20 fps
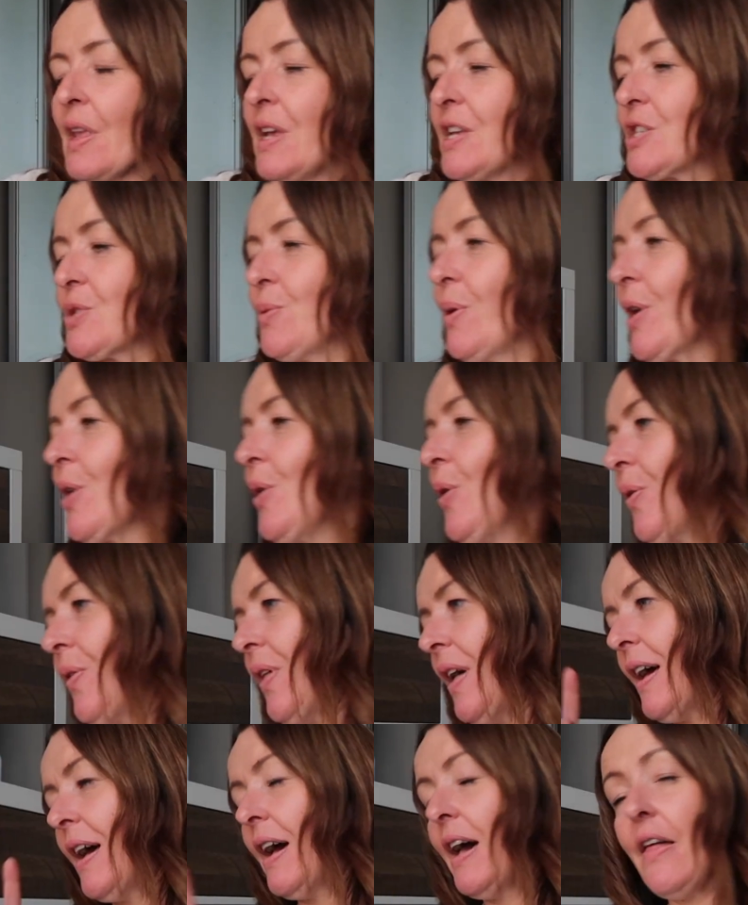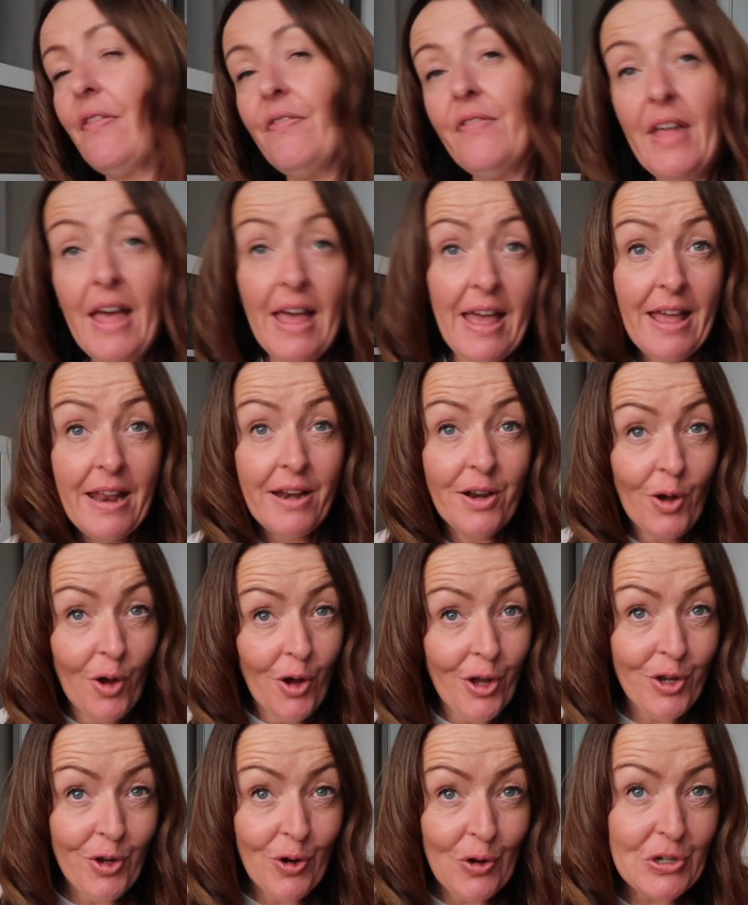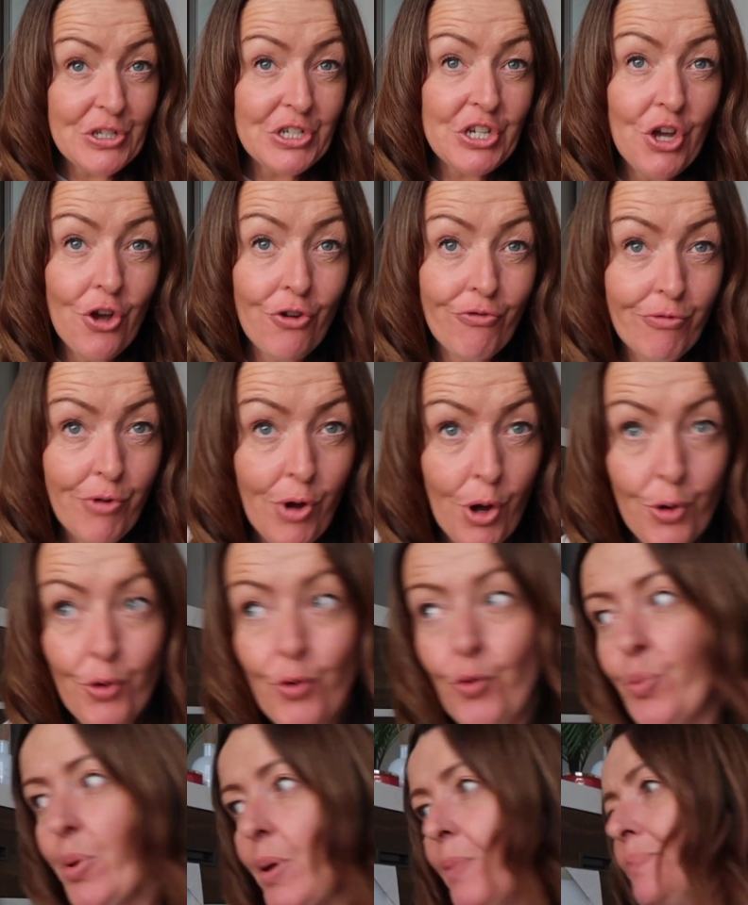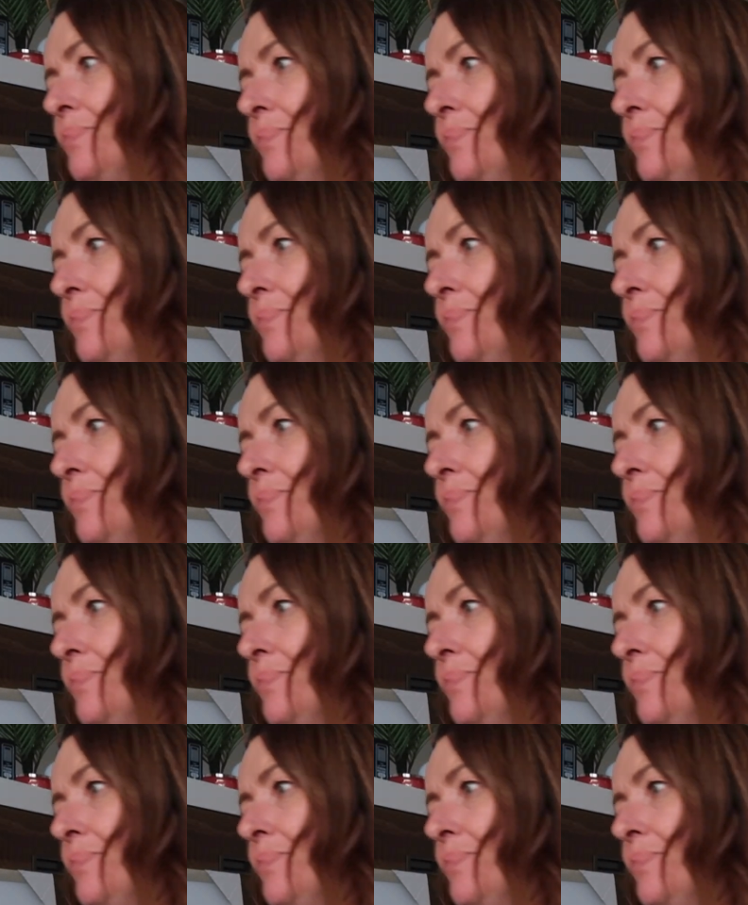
So I got that, and then I got a robe.